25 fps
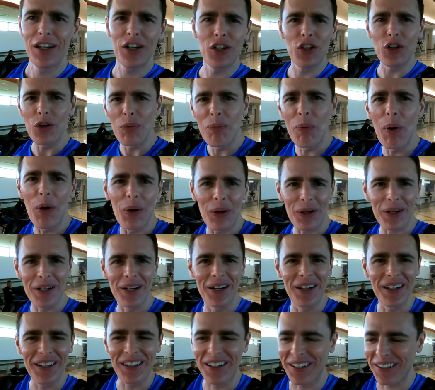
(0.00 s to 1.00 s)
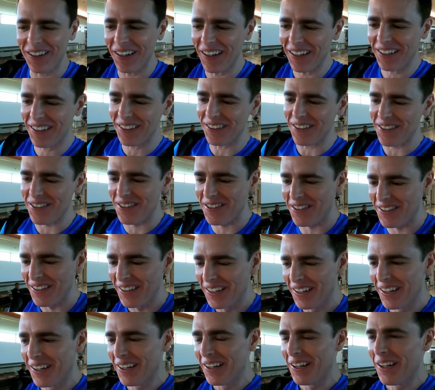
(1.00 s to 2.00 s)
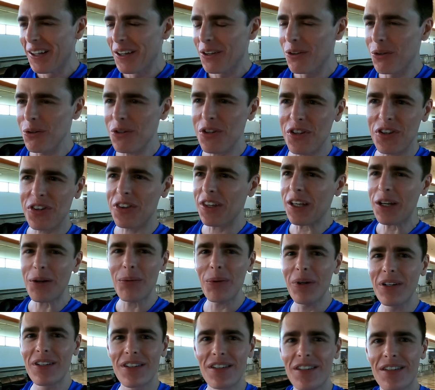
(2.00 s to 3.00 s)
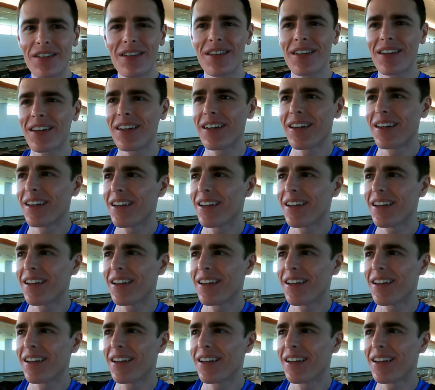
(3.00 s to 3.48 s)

krupuk crackers? Those thick ones.